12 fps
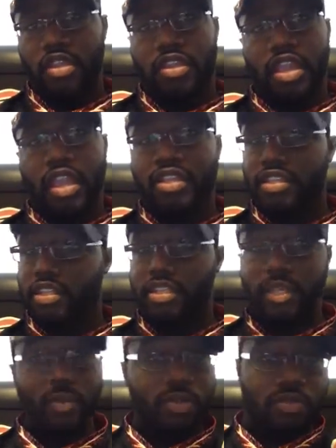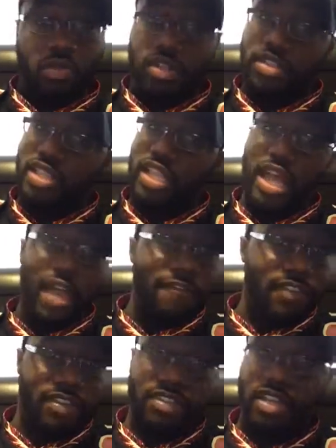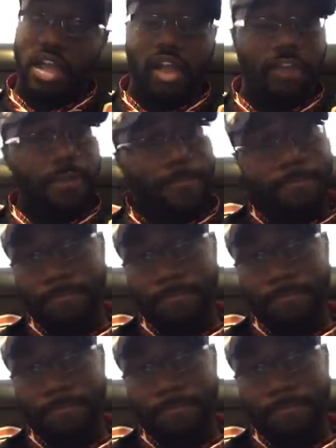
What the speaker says: The ACC was once the laughingstock.